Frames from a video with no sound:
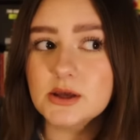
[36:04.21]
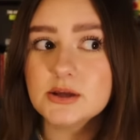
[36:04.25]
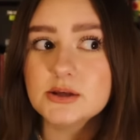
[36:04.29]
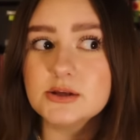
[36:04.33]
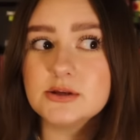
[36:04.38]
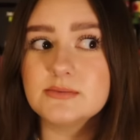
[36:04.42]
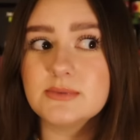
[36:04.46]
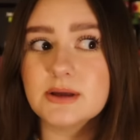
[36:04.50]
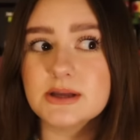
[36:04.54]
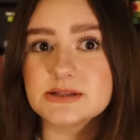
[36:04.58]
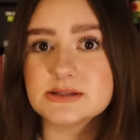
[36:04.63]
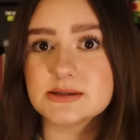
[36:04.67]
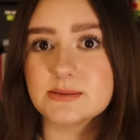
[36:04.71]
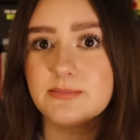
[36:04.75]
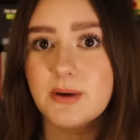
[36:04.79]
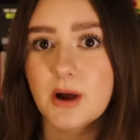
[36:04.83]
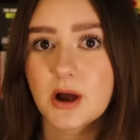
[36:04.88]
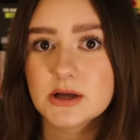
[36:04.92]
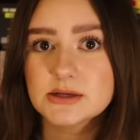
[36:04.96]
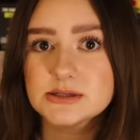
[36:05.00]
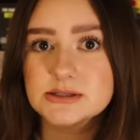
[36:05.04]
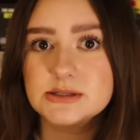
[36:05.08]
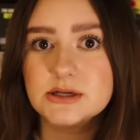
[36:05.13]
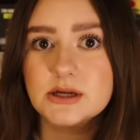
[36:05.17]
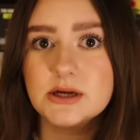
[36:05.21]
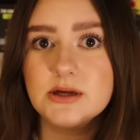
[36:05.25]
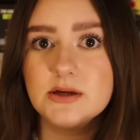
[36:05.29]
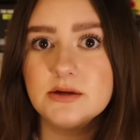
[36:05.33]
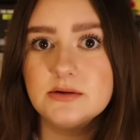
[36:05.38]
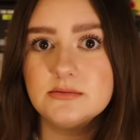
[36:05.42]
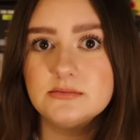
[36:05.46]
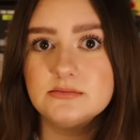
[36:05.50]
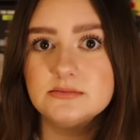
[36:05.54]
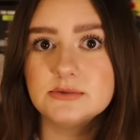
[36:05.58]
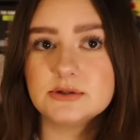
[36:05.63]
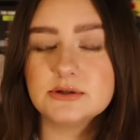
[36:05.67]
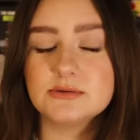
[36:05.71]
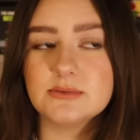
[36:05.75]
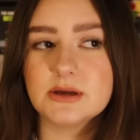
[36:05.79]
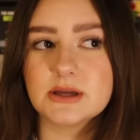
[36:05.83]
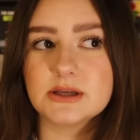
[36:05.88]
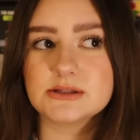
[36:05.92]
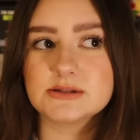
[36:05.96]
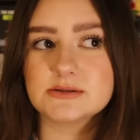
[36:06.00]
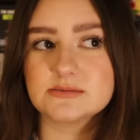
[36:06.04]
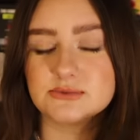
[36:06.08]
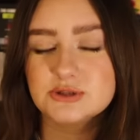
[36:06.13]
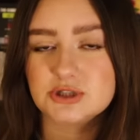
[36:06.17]
You make some pasta. You
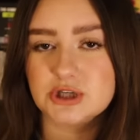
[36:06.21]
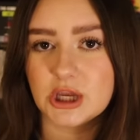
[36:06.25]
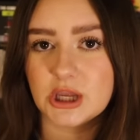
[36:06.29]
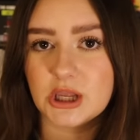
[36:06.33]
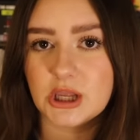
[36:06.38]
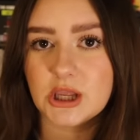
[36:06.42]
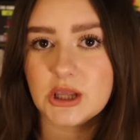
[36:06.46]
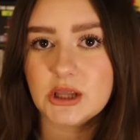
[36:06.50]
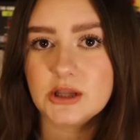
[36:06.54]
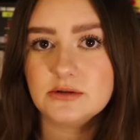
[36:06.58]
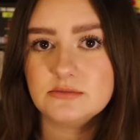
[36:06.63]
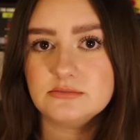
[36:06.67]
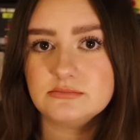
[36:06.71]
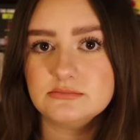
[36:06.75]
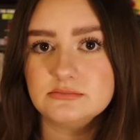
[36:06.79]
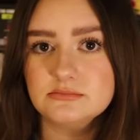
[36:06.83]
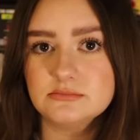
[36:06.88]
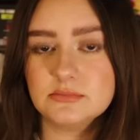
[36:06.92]
make some chicken.